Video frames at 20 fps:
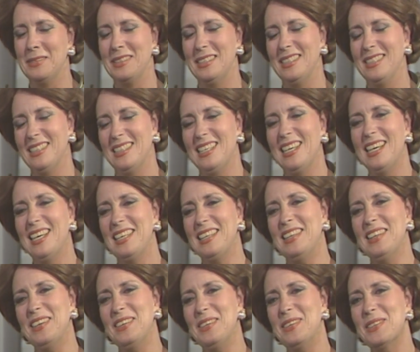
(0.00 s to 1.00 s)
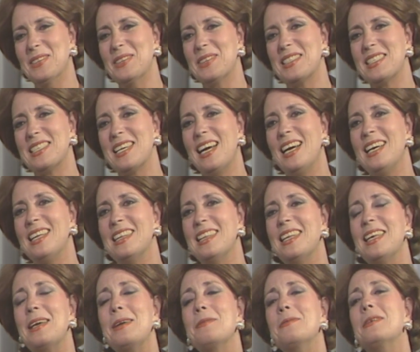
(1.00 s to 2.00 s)
the news, and
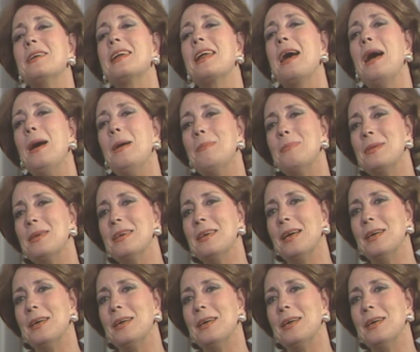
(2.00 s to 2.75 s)
they were happy.